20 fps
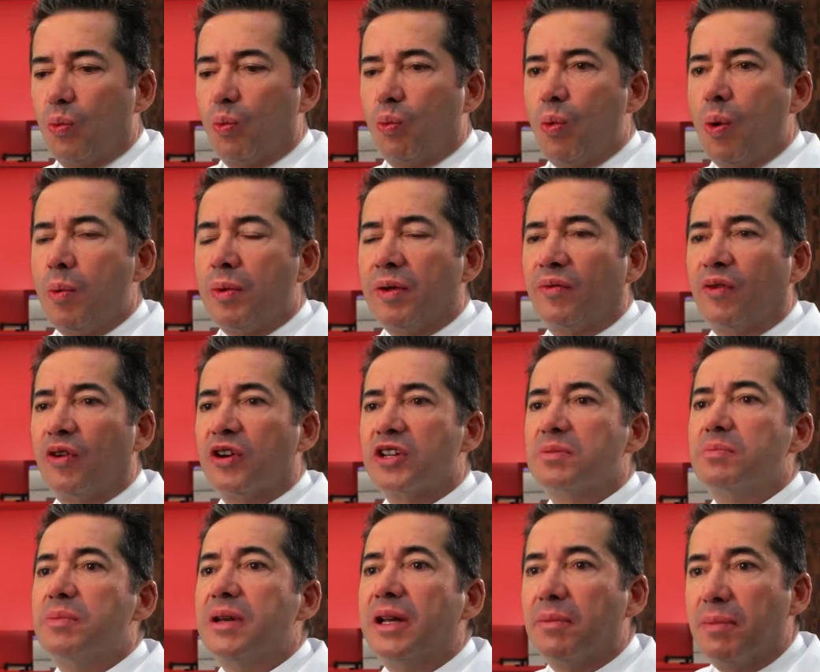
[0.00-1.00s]
When we
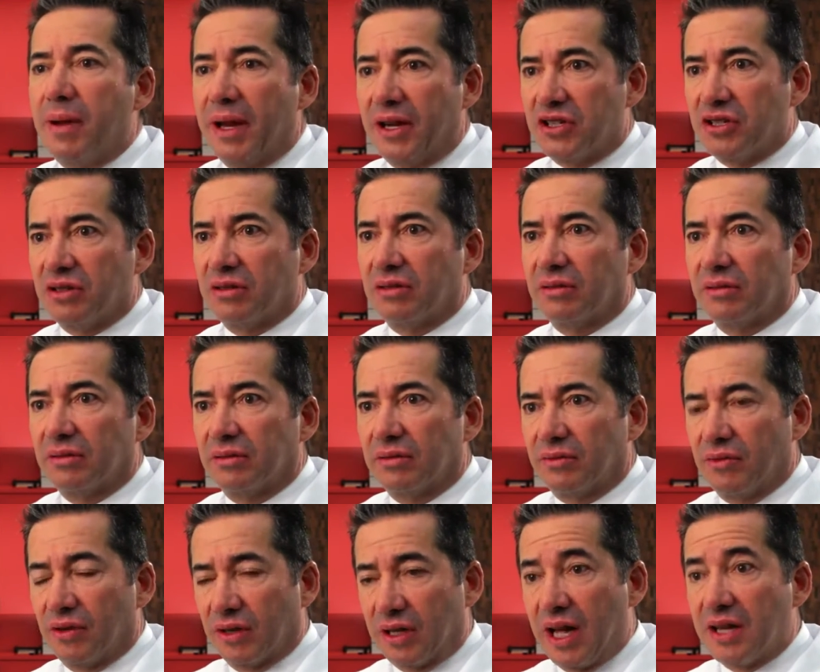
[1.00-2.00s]
first meet a patient
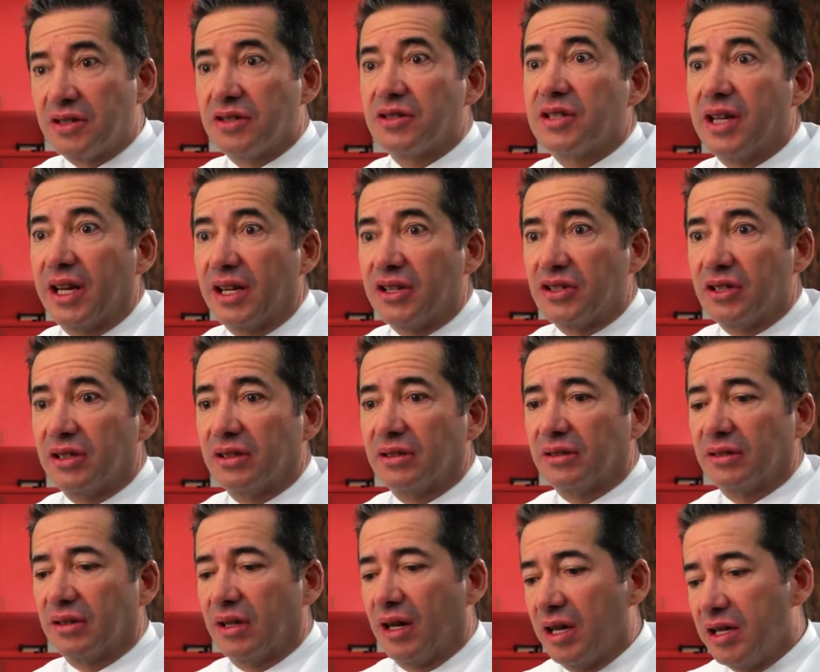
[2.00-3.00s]
for consultation,
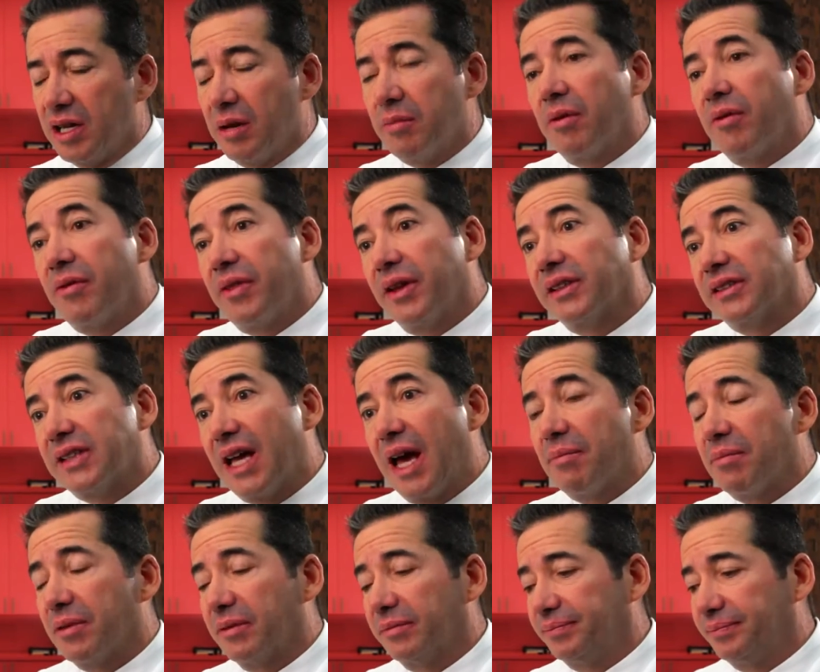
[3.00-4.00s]
a number of things
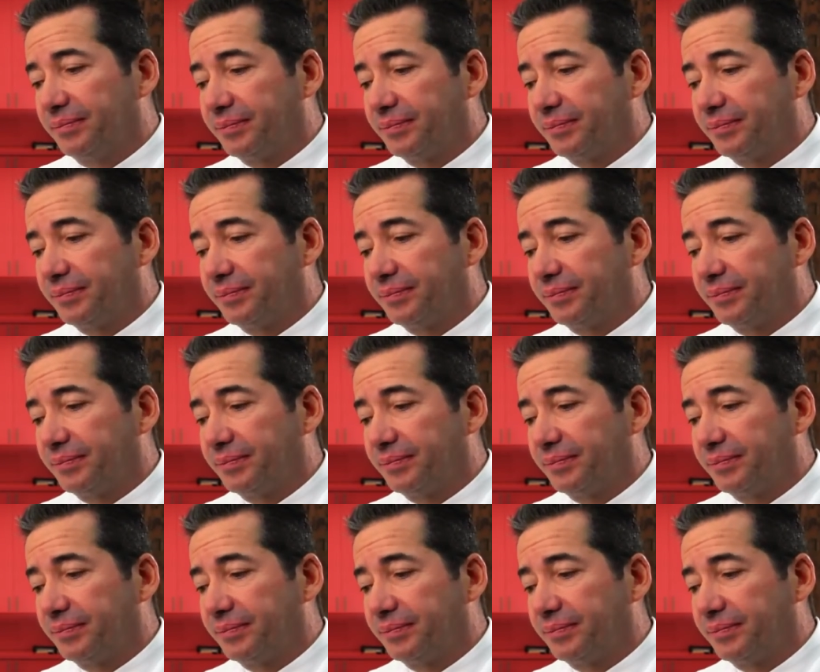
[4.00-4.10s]
happen.